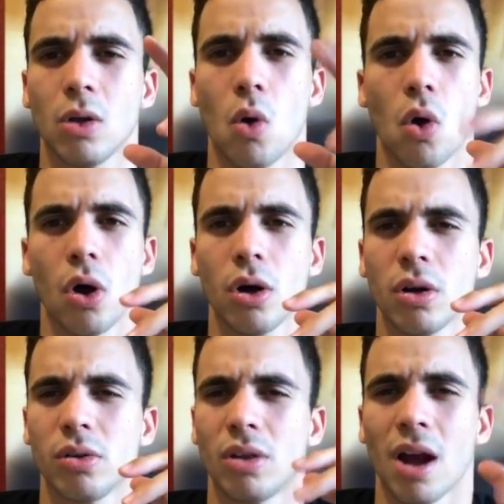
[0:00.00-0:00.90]

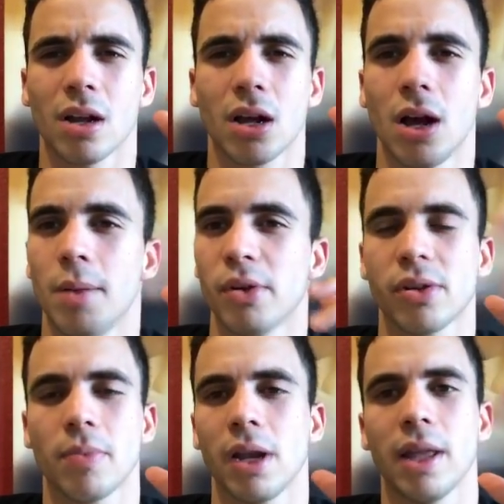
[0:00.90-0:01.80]
or .com or
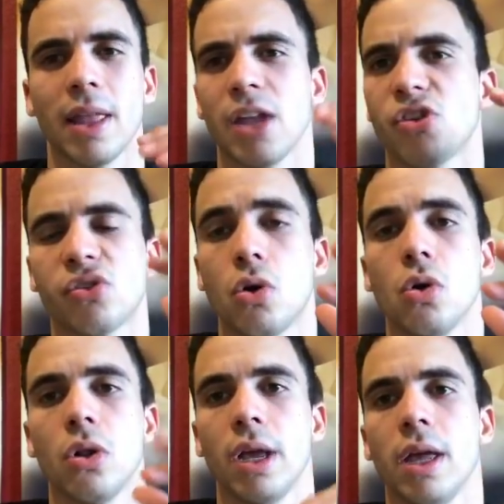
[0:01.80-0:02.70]
something like that. Just
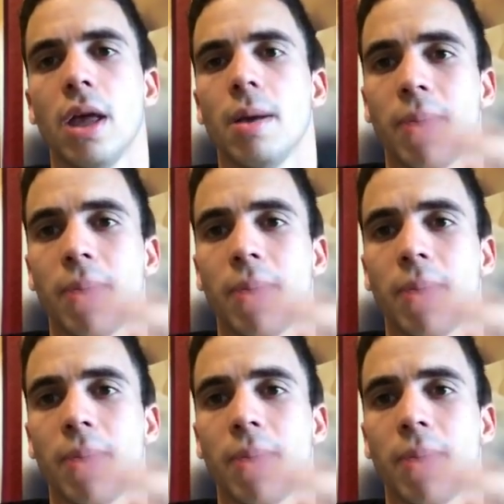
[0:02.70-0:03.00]
Google it.